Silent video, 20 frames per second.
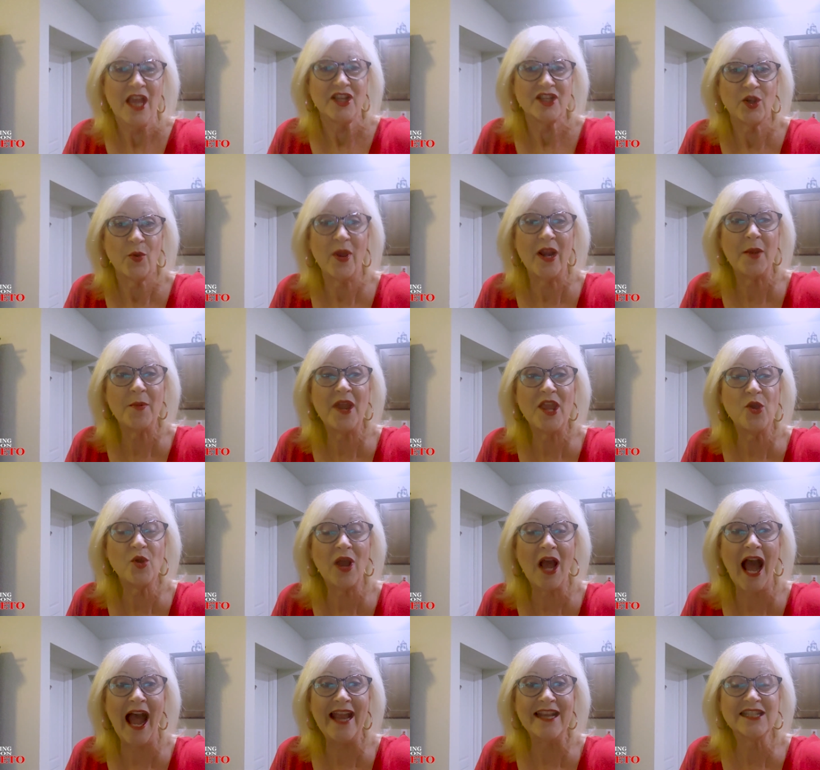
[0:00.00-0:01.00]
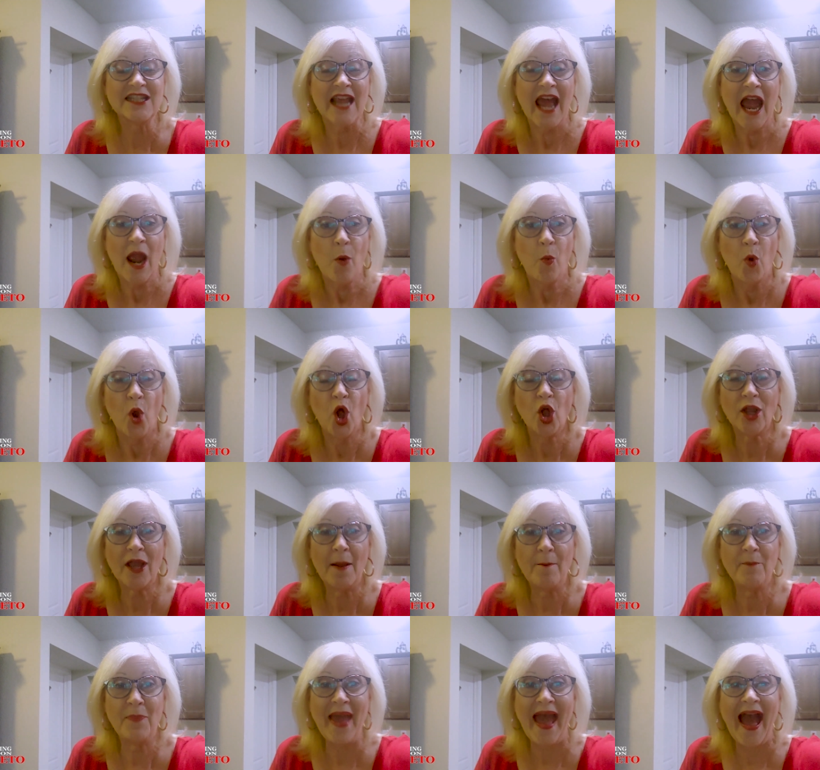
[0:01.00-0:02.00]
So anyway, you guys, we'll
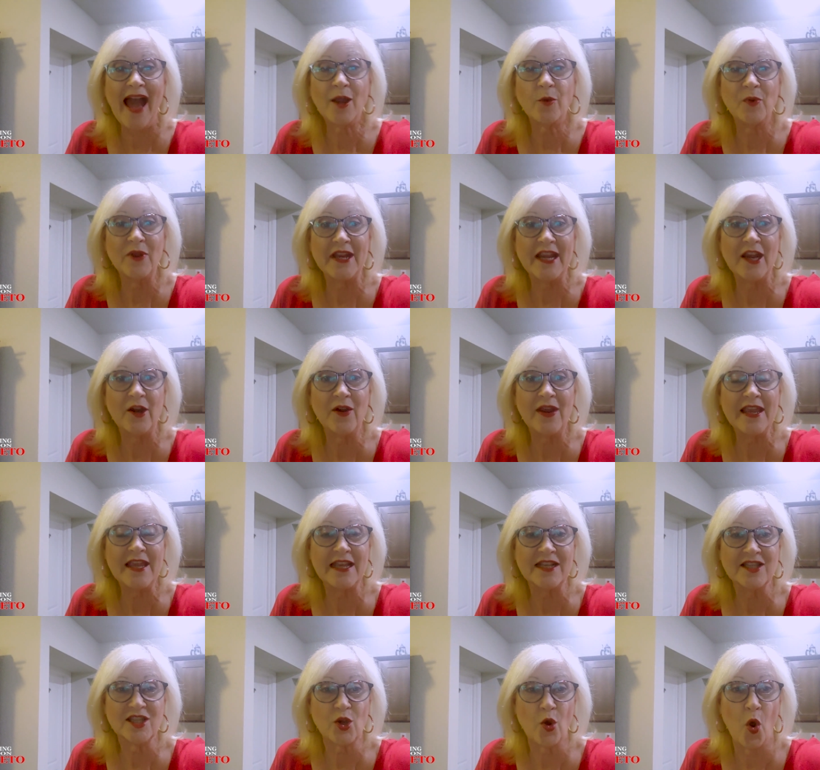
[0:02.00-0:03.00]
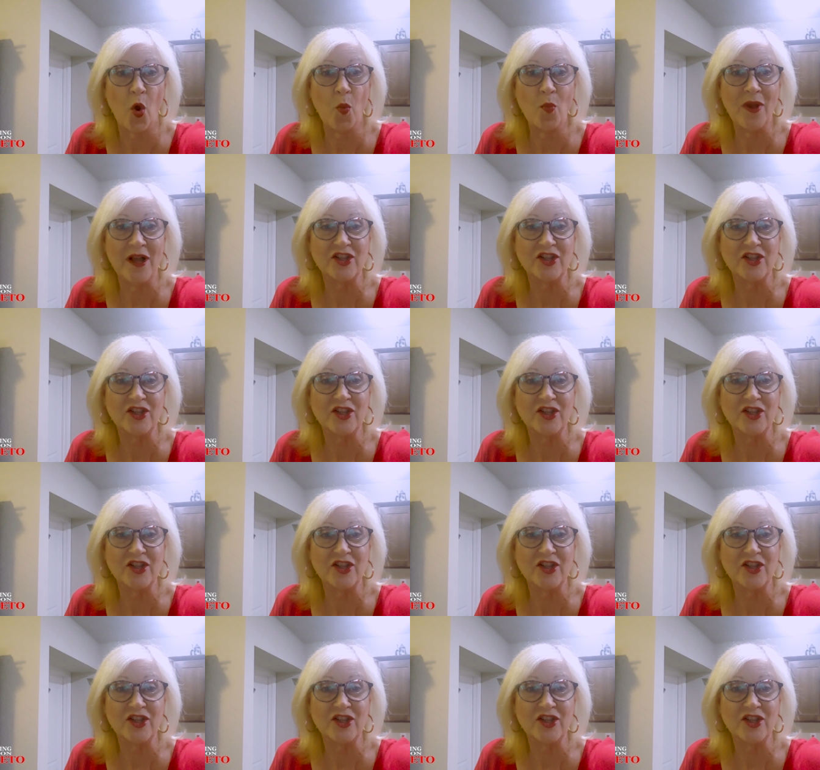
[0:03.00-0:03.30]
come back when Harry gets home.